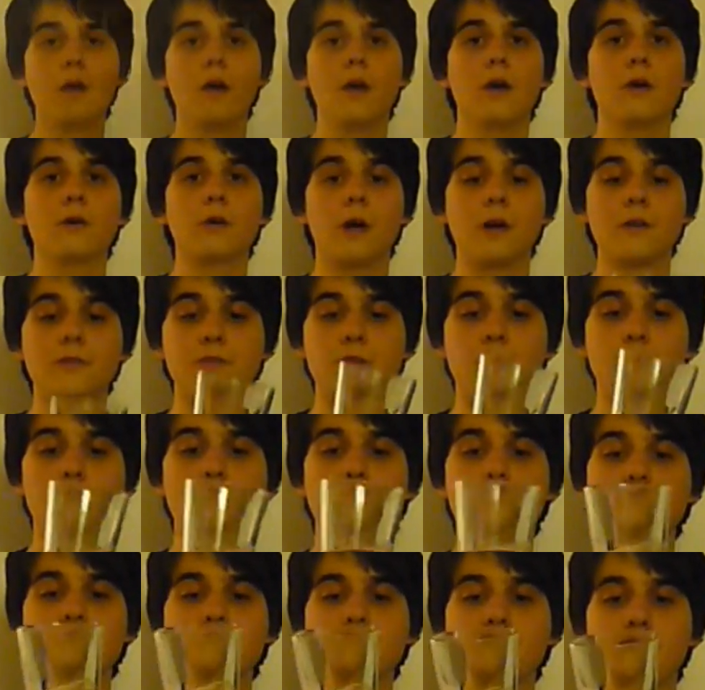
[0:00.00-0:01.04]
Alright, so I'm on
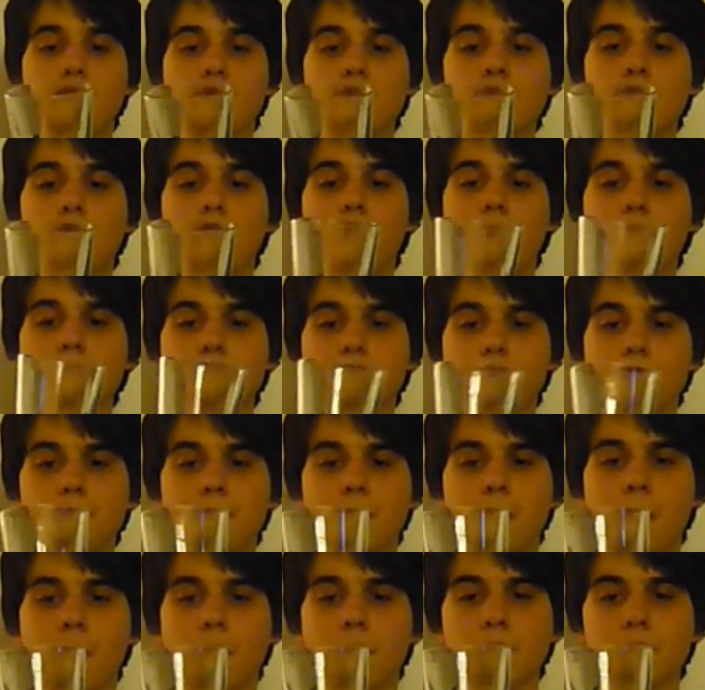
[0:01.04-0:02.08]
my second glass right
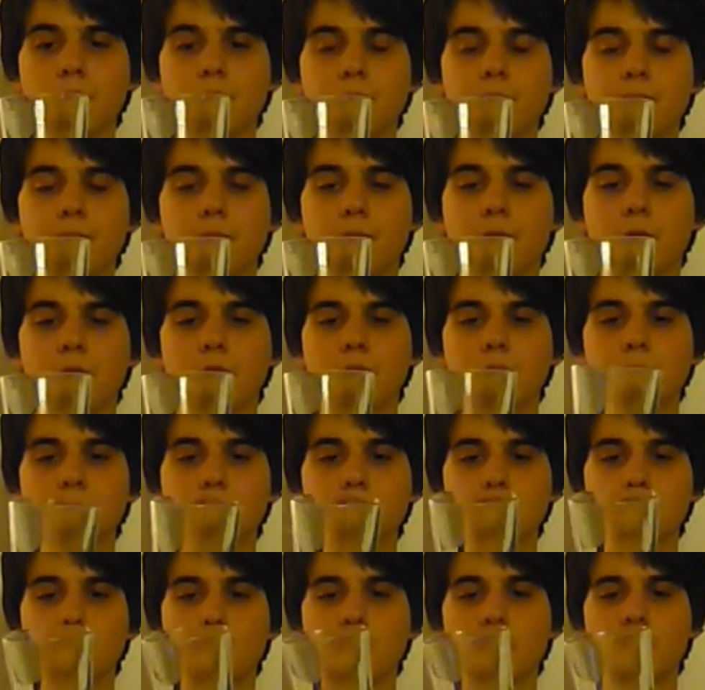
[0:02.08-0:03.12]
now,
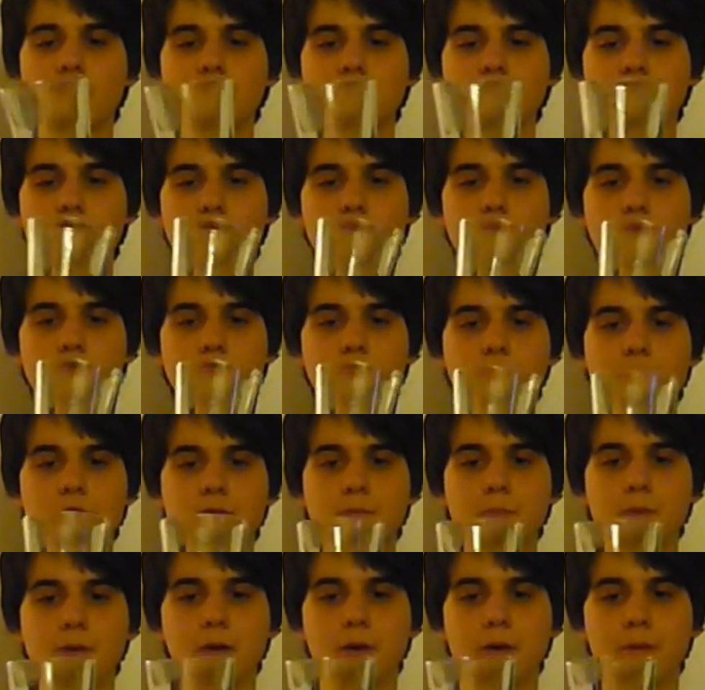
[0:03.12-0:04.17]
and what can I say about this
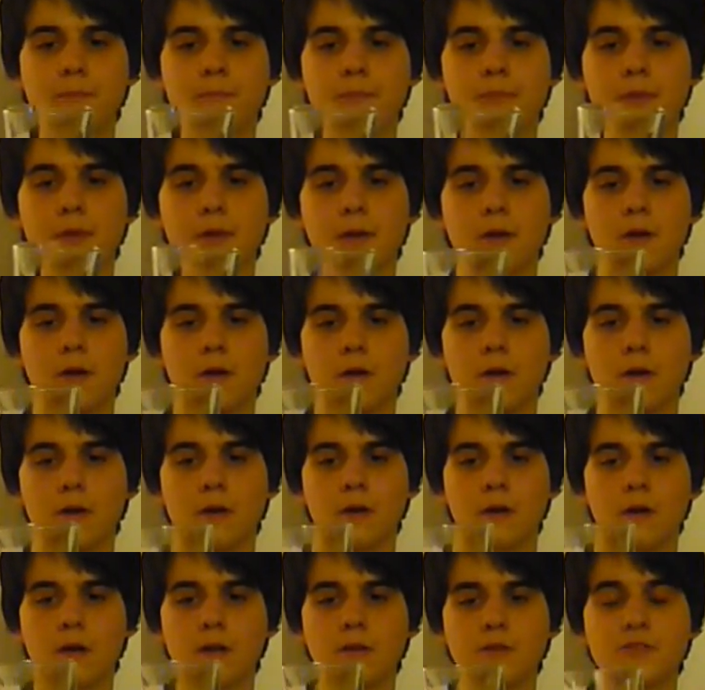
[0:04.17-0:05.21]
beer?
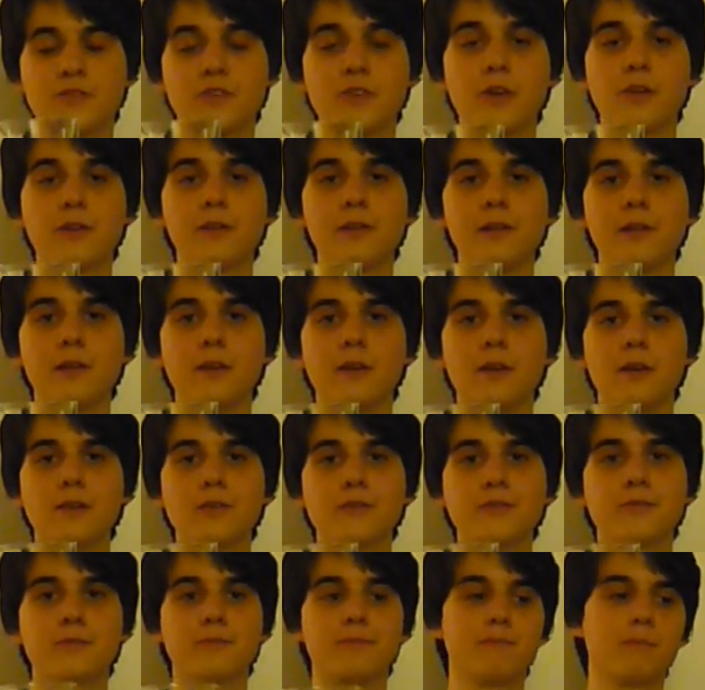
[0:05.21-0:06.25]
It certainly is
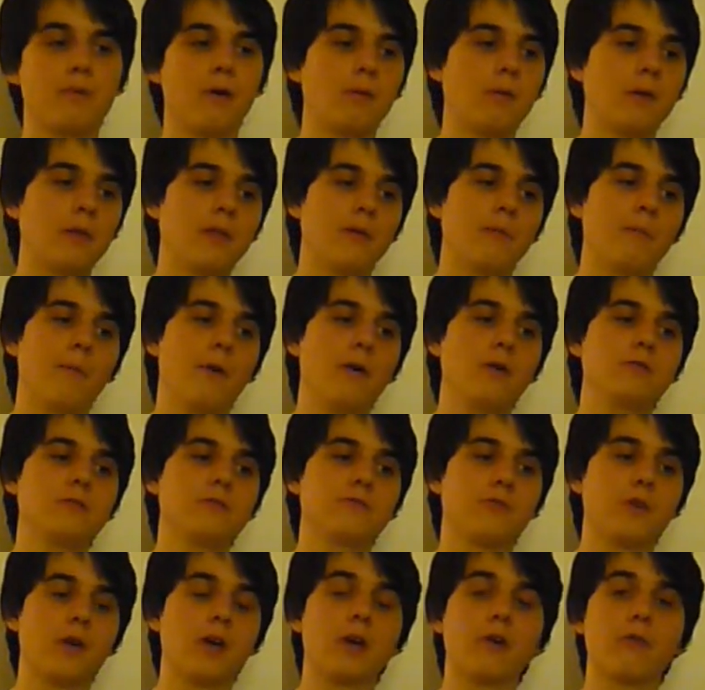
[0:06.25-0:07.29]
probably the most
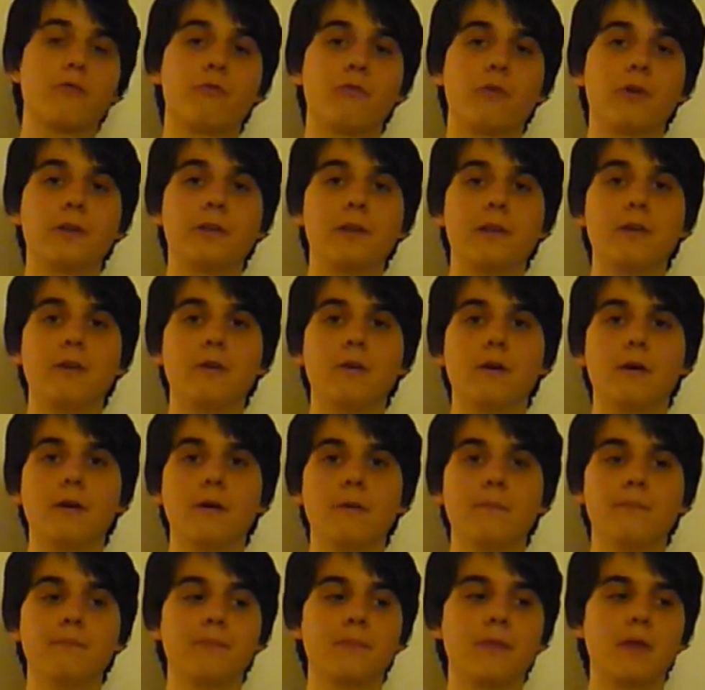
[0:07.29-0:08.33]
drinker-friendly
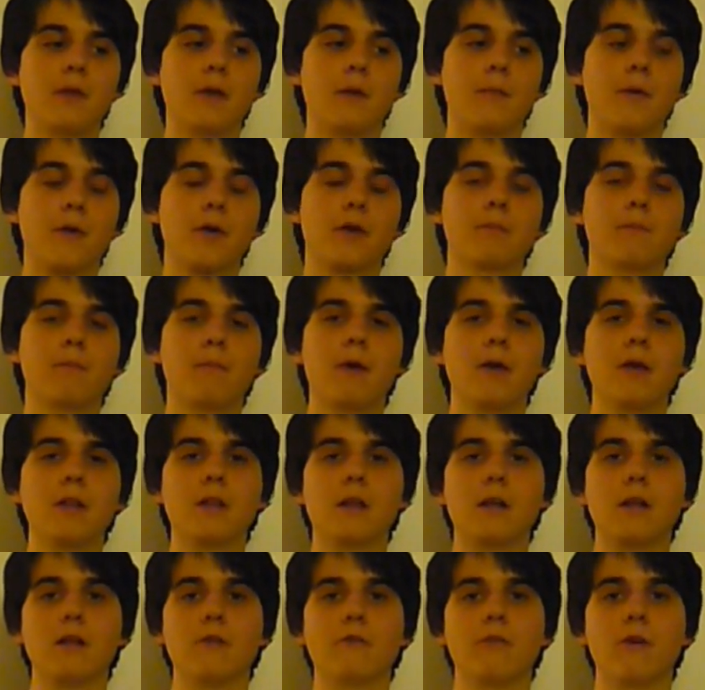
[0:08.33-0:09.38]
American pale
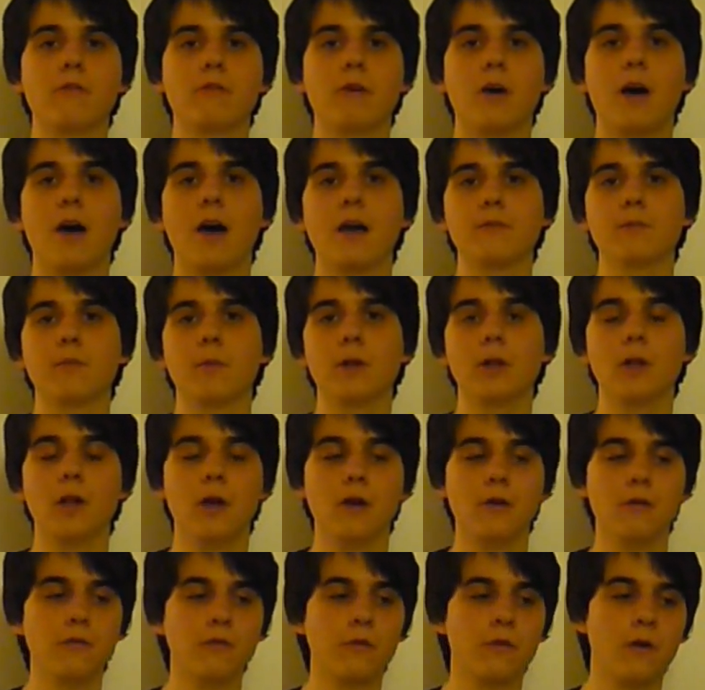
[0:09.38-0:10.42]
ale I've ever had in my
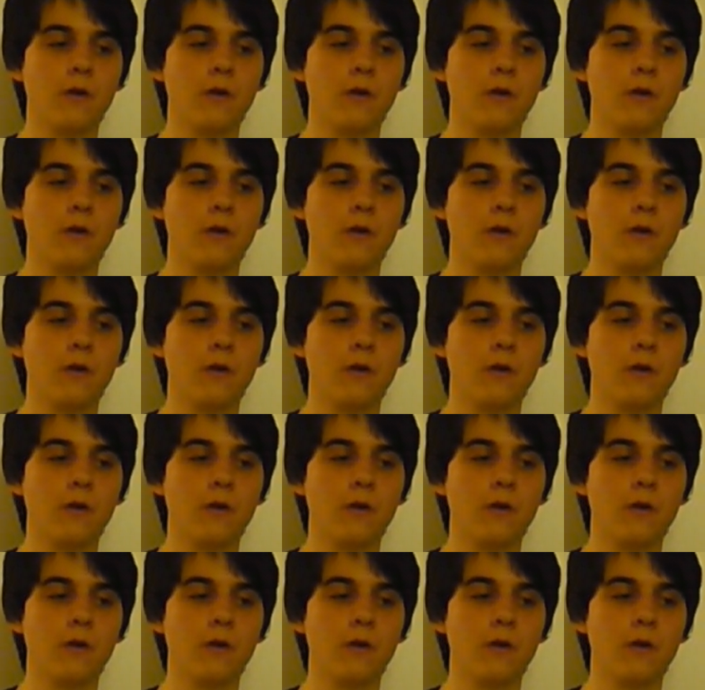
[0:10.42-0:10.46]
life.